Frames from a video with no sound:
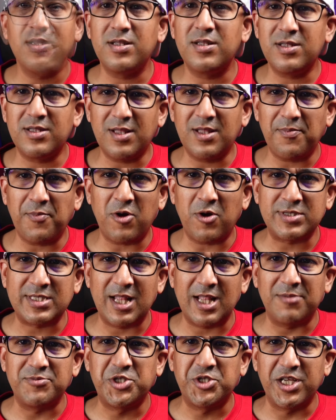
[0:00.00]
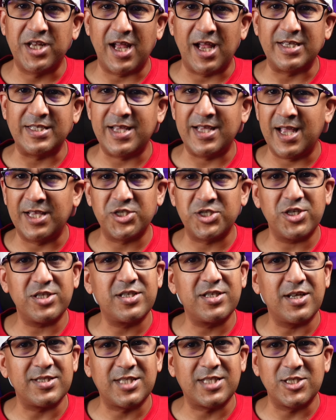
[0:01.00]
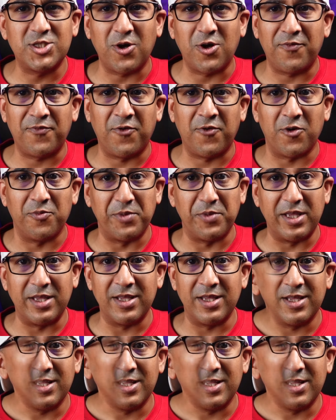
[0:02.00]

the Botslab G90H does the job for me